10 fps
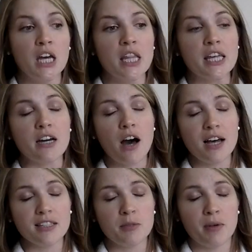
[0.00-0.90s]
The
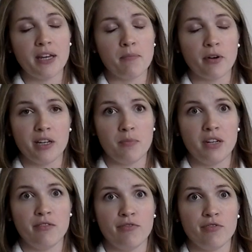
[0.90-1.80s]
cost has been
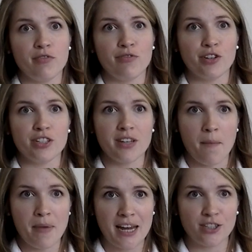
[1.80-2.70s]
prohibitive for
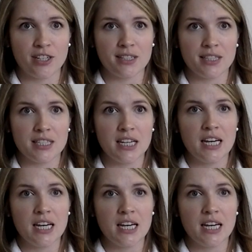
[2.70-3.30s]
some patients.